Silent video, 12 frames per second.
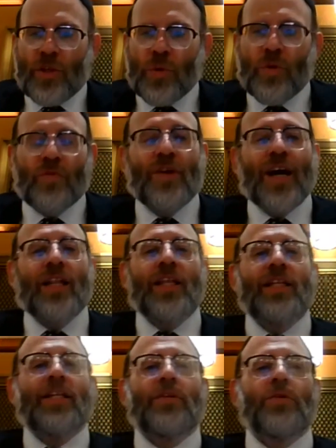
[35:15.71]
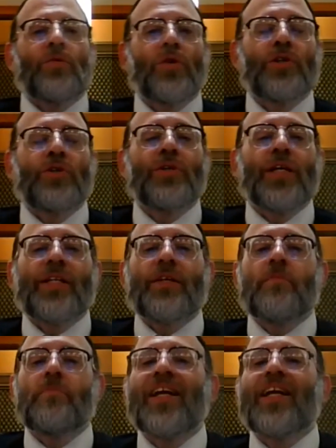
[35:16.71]
To invalidate, because you need
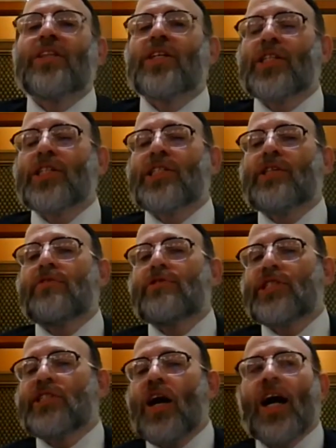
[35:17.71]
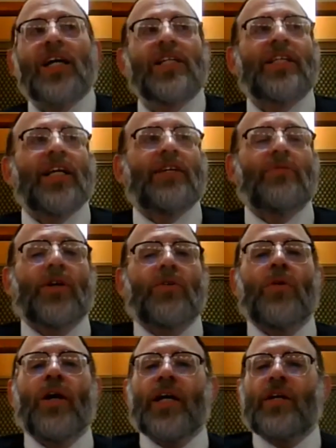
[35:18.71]
to meet, there's a certain size that's
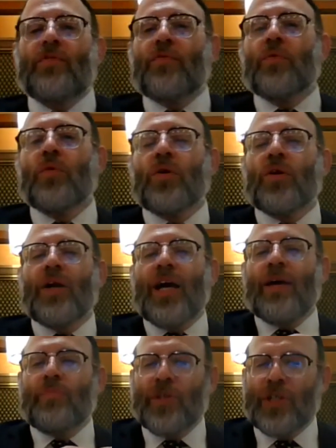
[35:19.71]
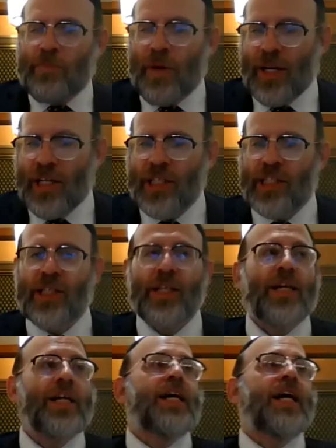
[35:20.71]
required for empty space,
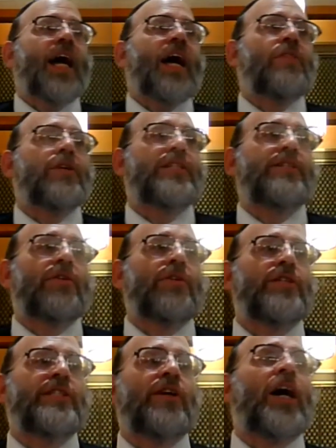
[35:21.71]
and there's a certain